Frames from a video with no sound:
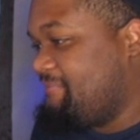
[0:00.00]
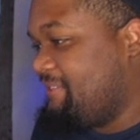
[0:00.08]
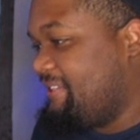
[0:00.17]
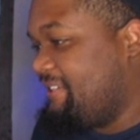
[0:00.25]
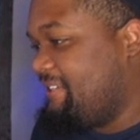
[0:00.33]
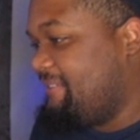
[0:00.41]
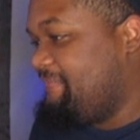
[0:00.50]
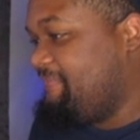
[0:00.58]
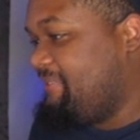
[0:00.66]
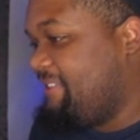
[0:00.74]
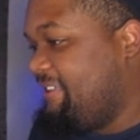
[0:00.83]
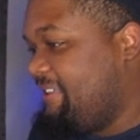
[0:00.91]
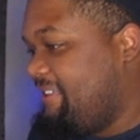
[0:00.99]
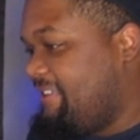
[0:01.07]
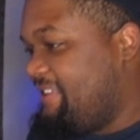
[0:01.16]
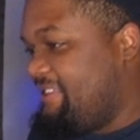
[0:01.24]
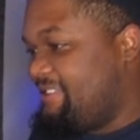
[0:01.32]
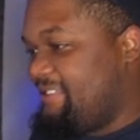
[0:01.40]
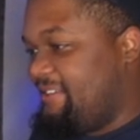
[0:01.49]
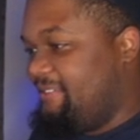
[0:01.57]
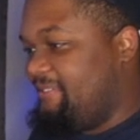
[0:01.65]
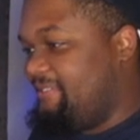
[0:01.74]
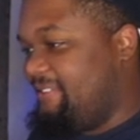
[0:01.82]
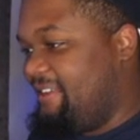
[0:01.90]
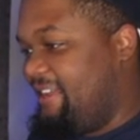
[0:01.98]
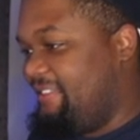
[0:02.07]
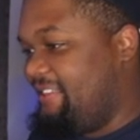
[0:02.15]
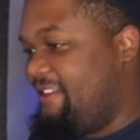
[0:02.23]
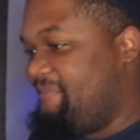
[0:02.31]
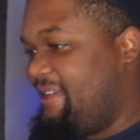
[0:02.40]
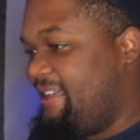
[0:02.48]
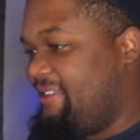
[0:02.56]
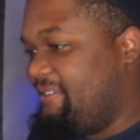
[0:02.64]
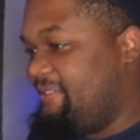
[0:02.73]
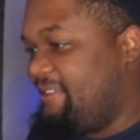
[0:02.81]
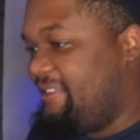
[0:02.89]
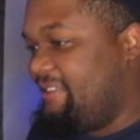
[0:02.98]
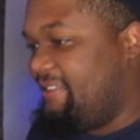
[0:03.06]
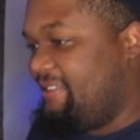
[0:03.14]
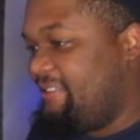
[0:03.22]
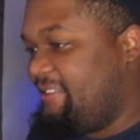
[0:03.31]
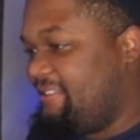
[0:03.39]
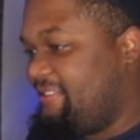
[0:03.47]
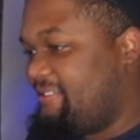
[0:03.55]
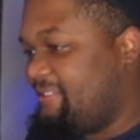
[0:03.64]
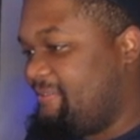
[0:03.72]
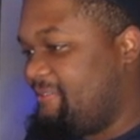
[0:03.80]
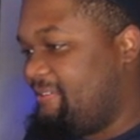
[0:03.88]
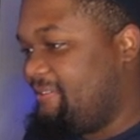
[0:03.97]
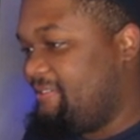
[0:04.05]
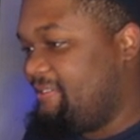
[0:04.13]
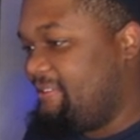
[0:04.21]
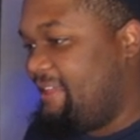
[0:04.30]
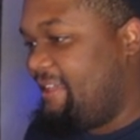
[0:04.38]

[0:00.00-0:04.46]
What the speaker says: But so after I have my 808, so I'm going to do the